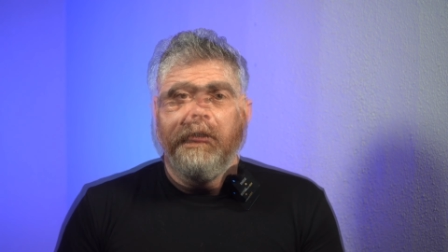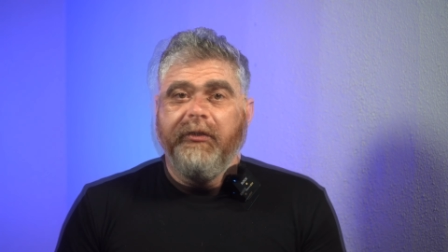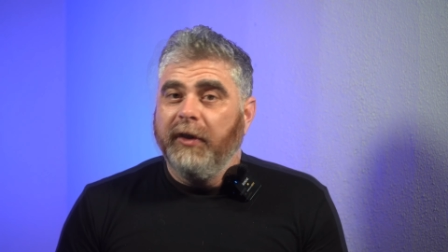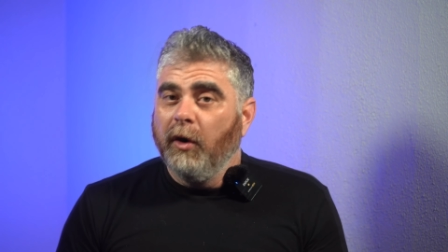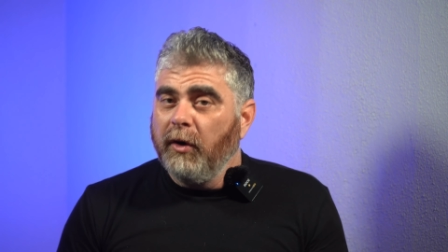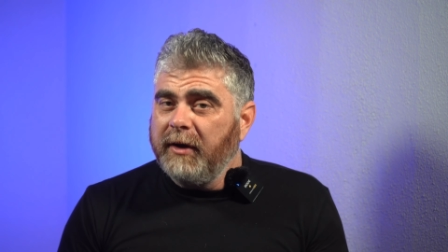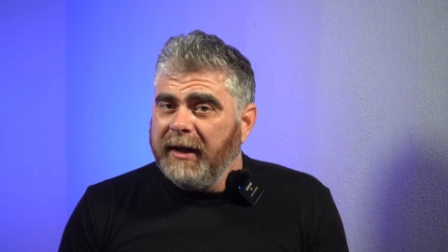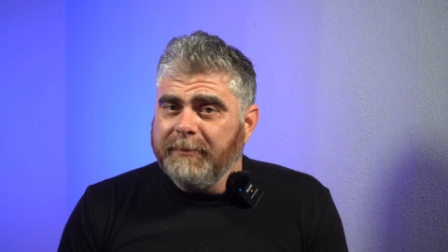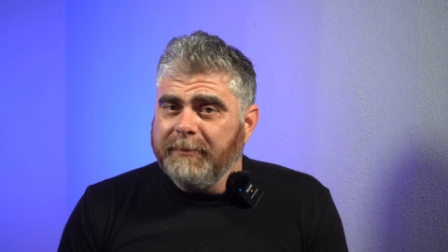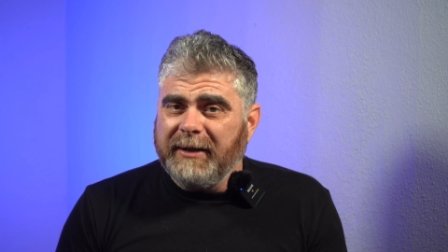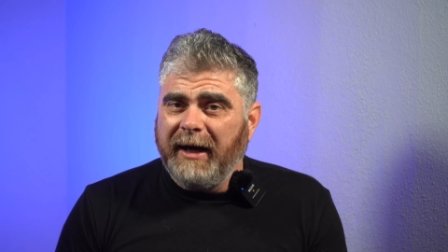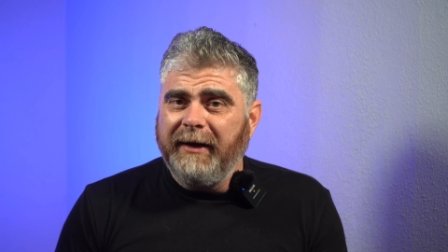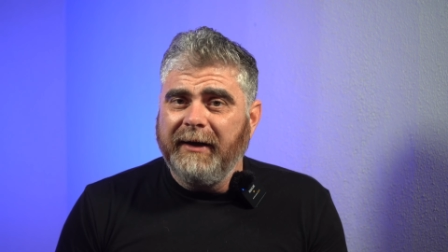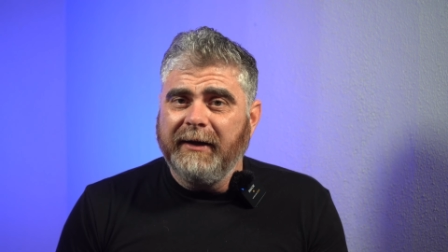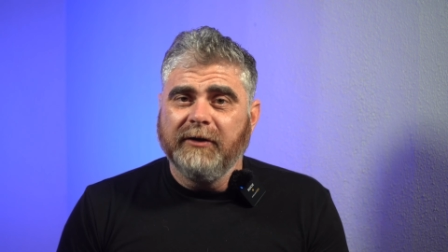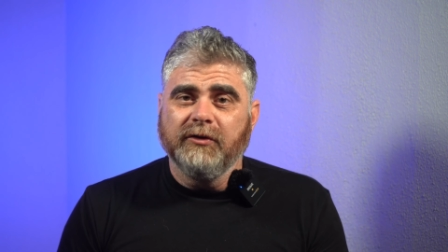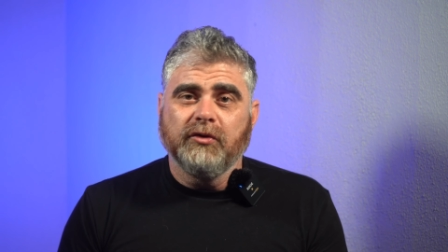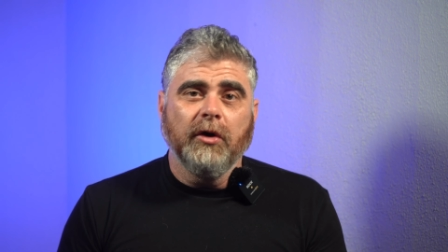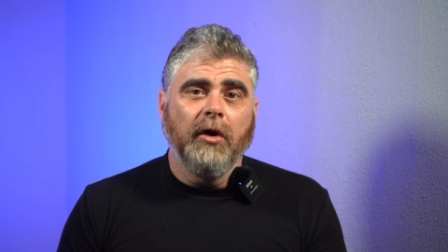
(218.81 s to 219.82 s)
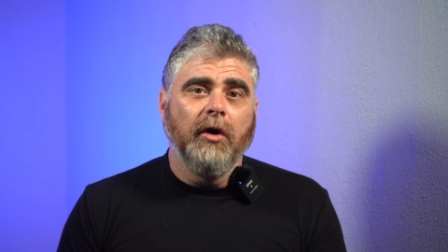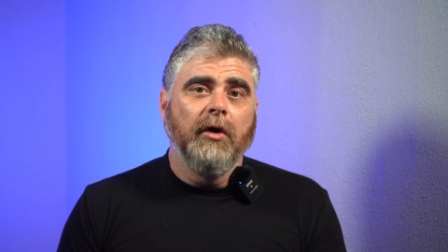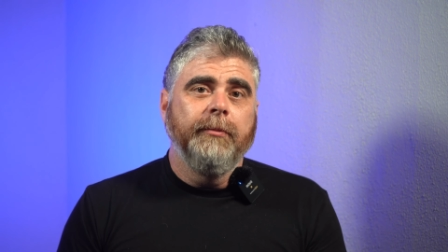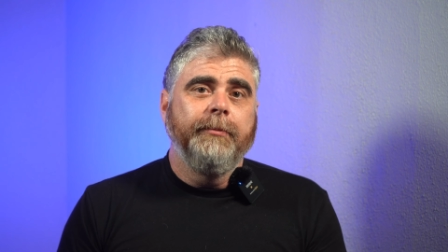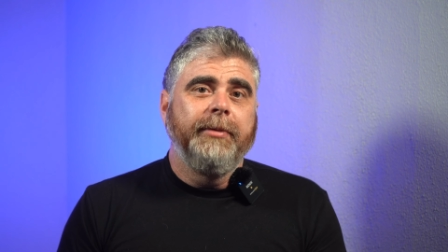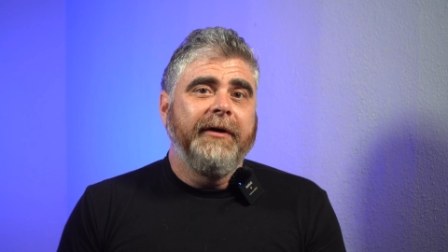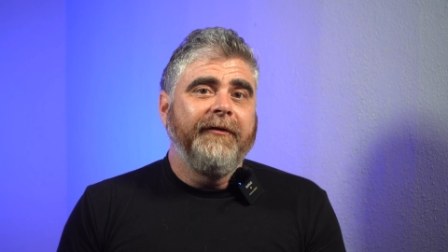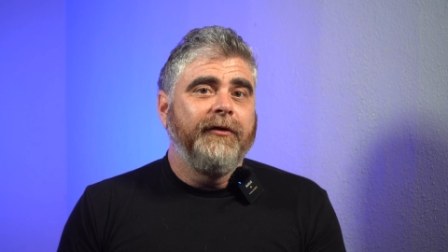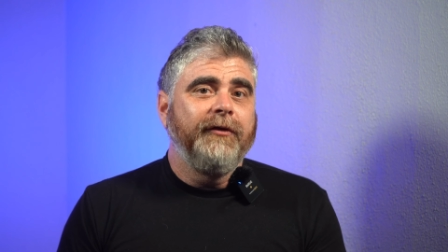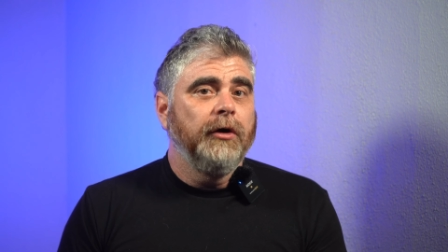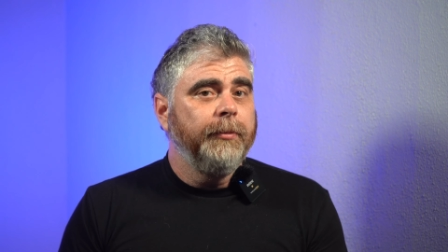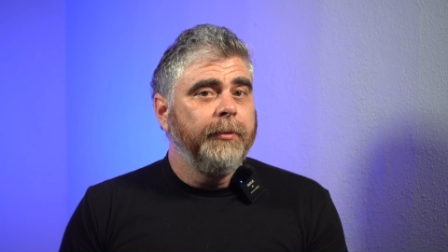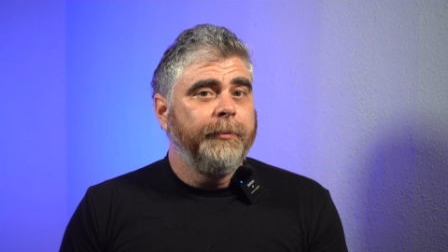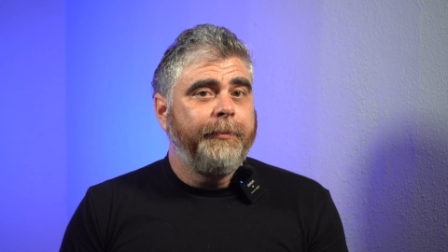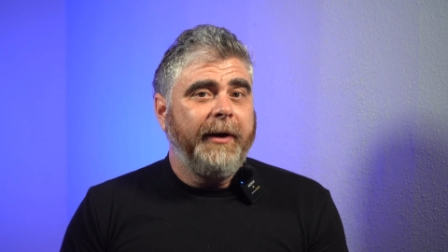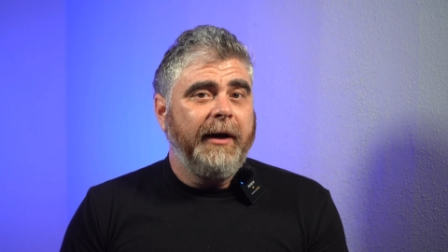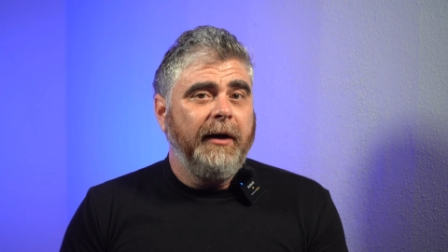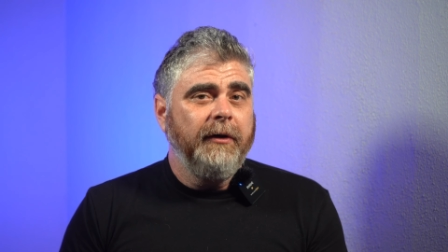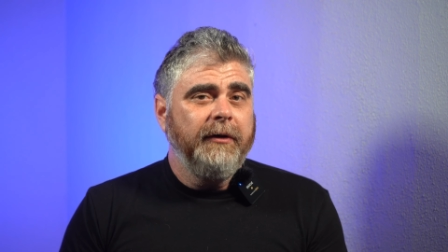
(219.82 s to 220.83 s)
They'll keep tightening control, but if you're
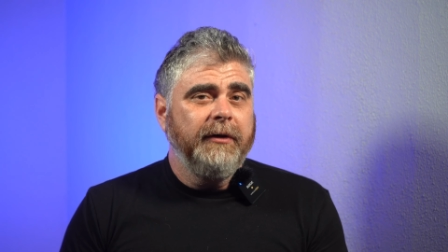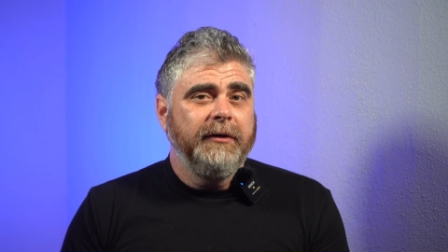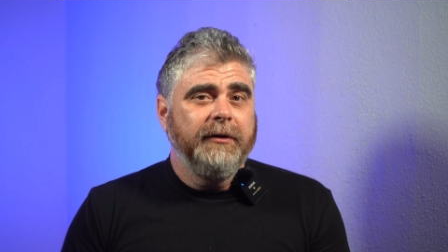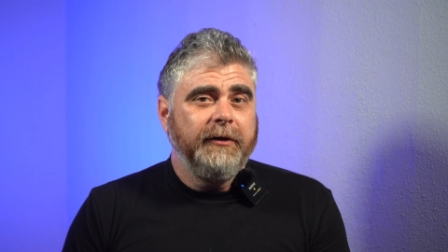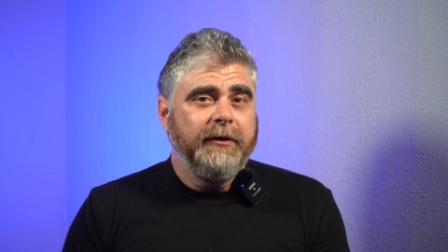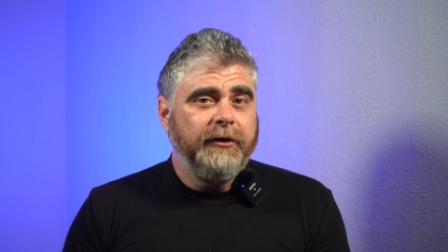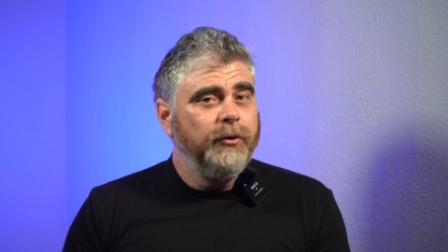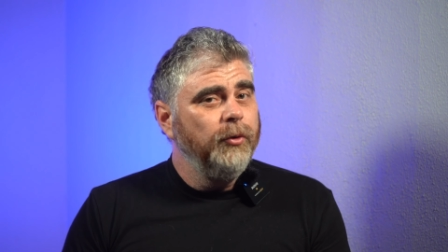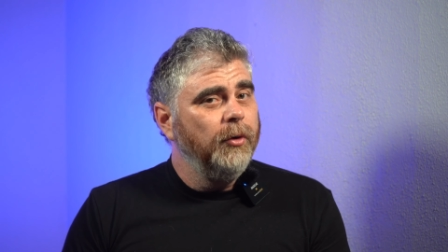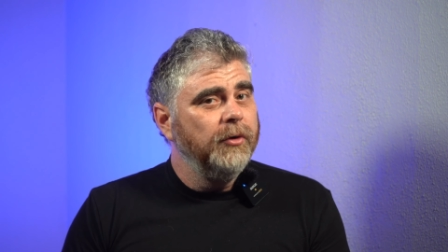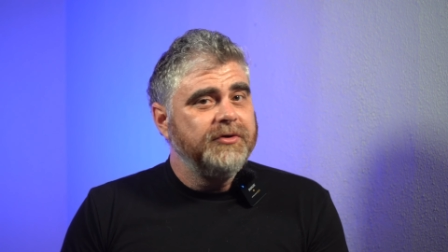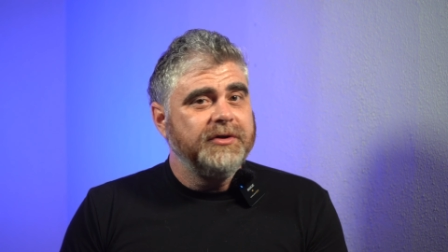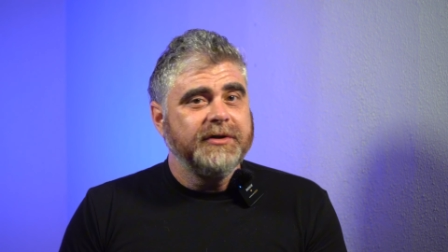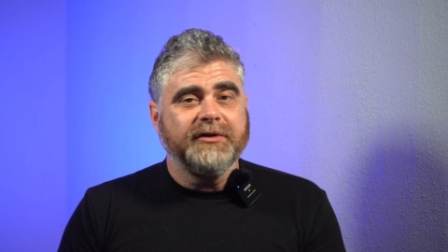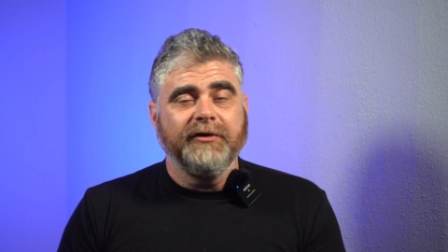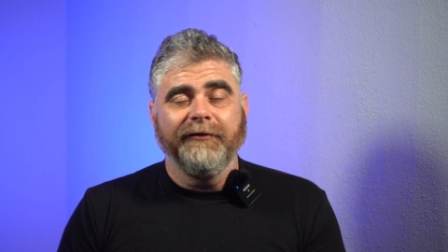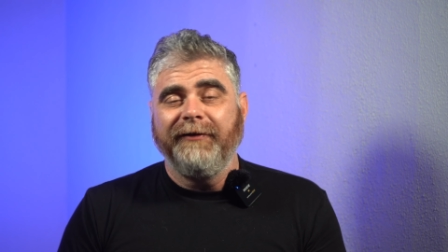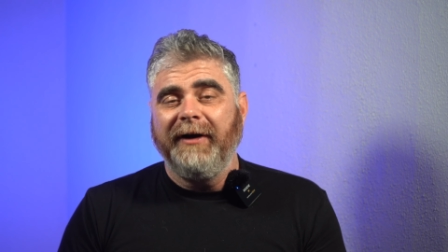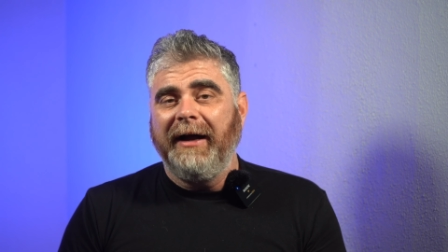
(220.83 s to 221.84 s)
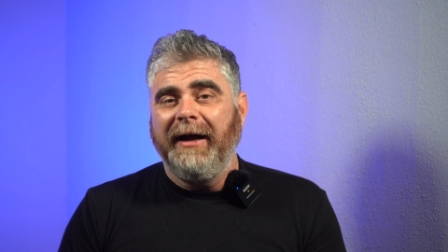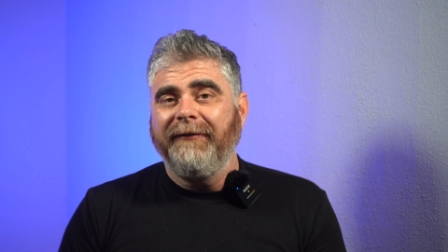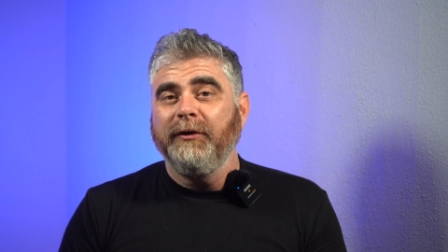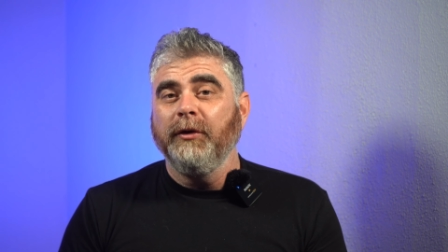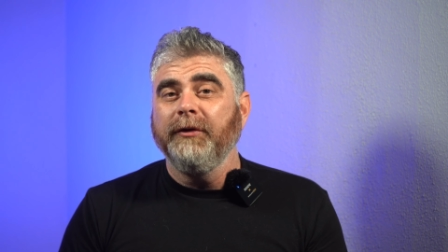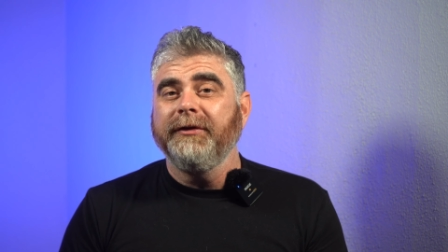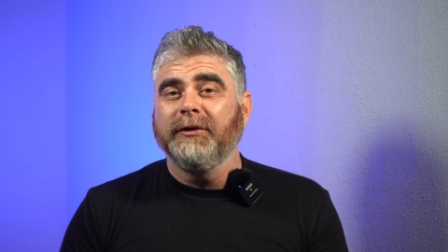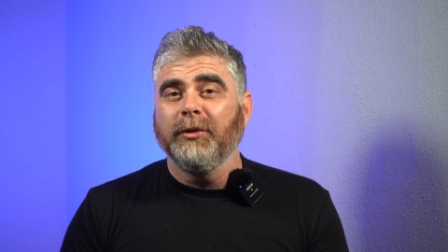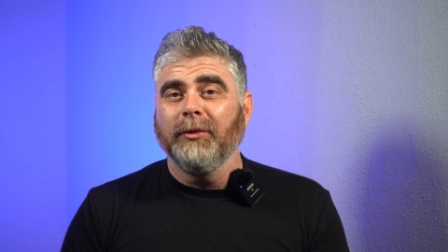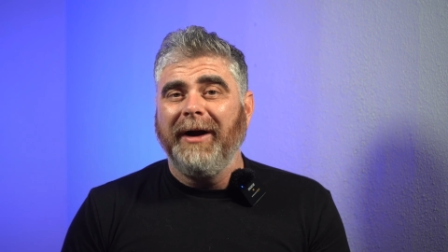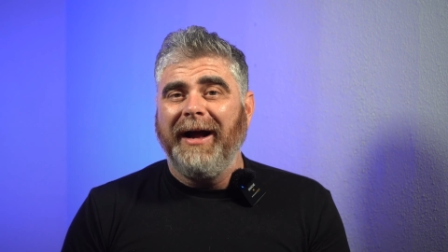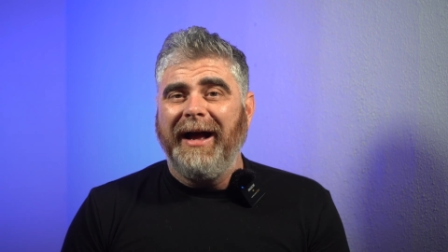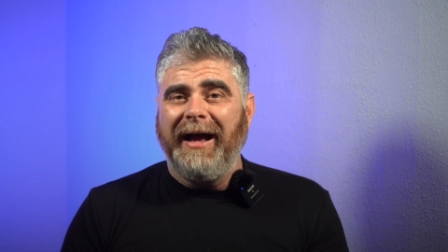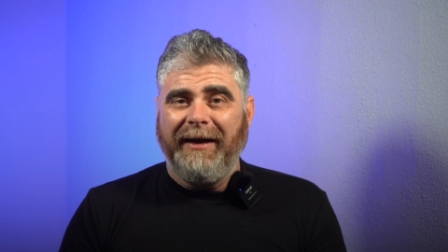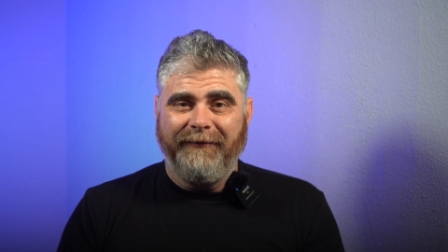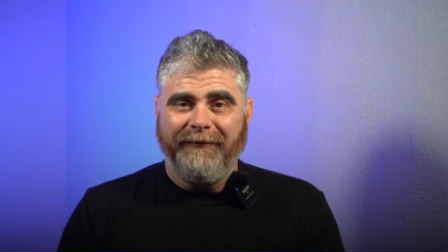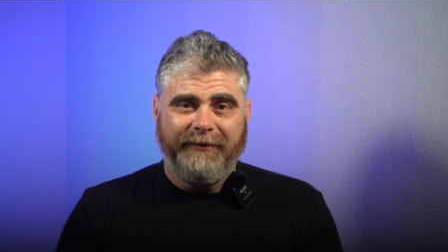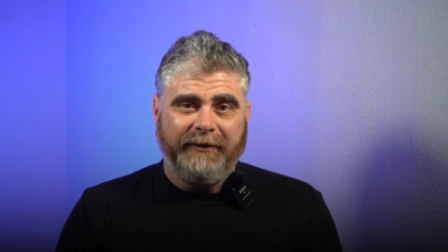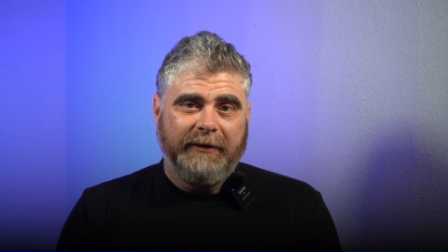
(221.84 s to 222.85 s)
prepared, you won't just survive, you'll
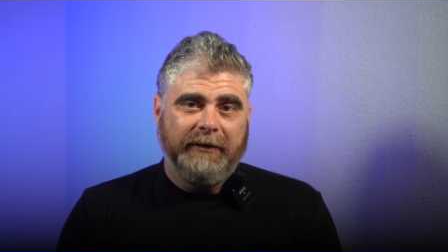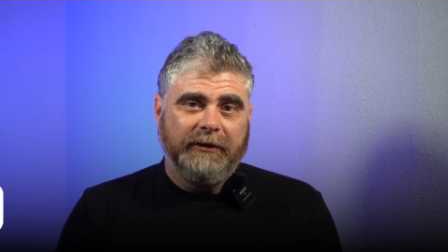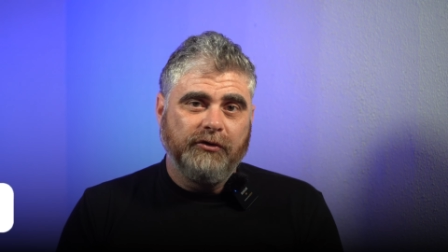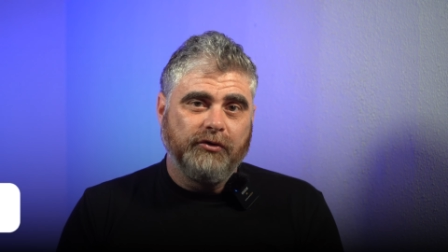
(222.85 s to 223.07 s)
thrive.